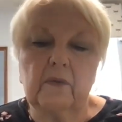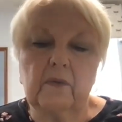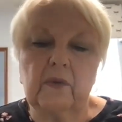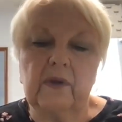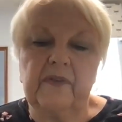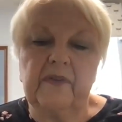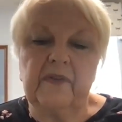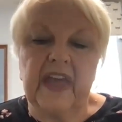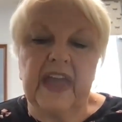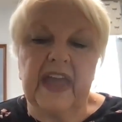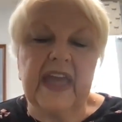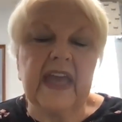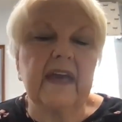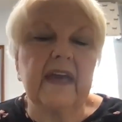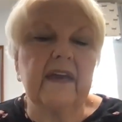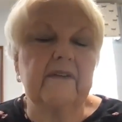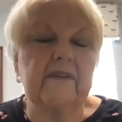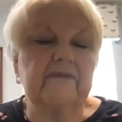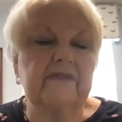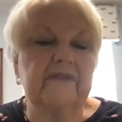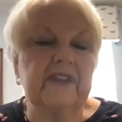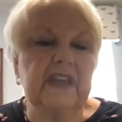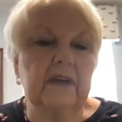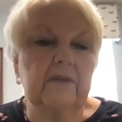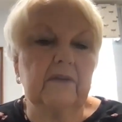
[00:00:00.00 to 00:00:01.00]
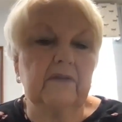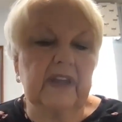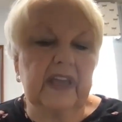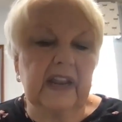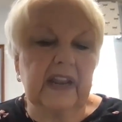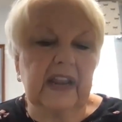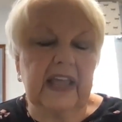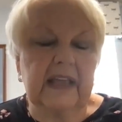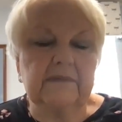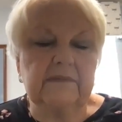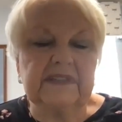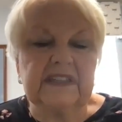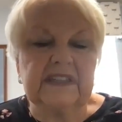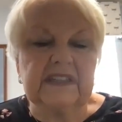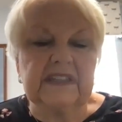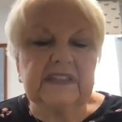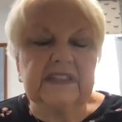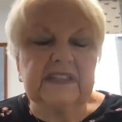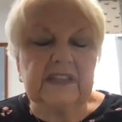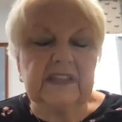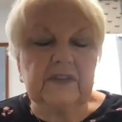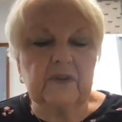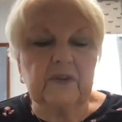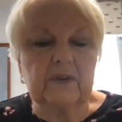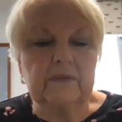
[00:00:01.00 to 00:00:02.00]
when they have neonatal
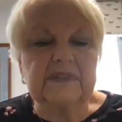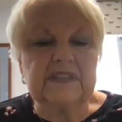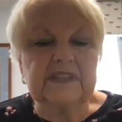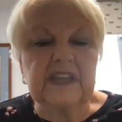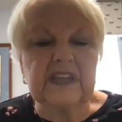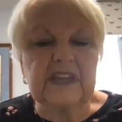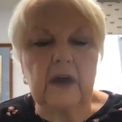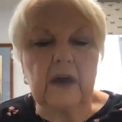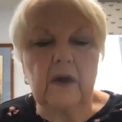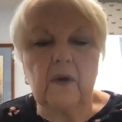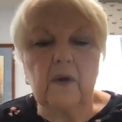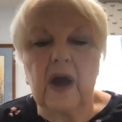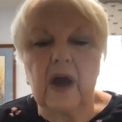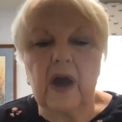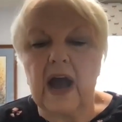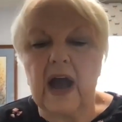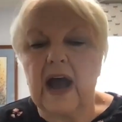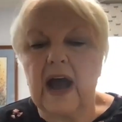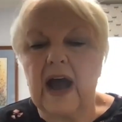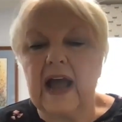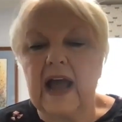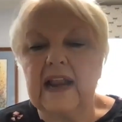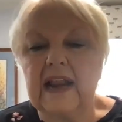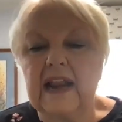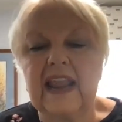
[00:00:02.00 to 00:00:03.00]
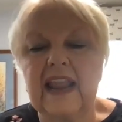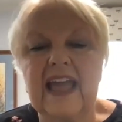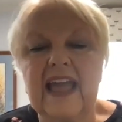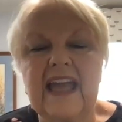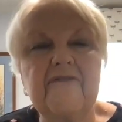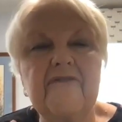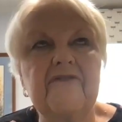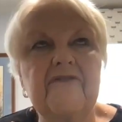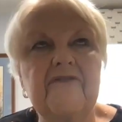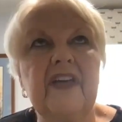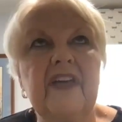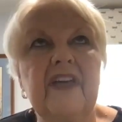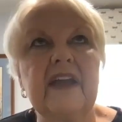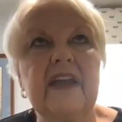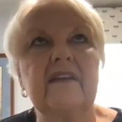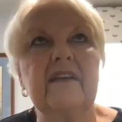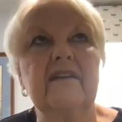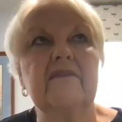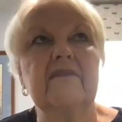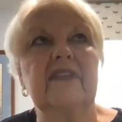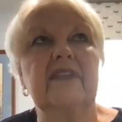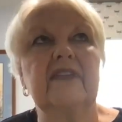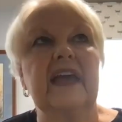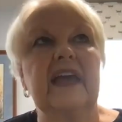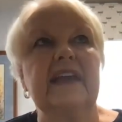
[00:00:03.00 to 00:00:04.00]
abstinence syndrome. So I left
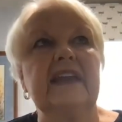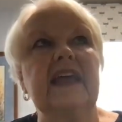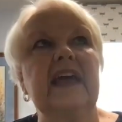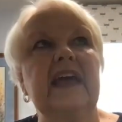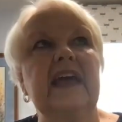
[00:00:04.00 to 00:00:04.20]
there that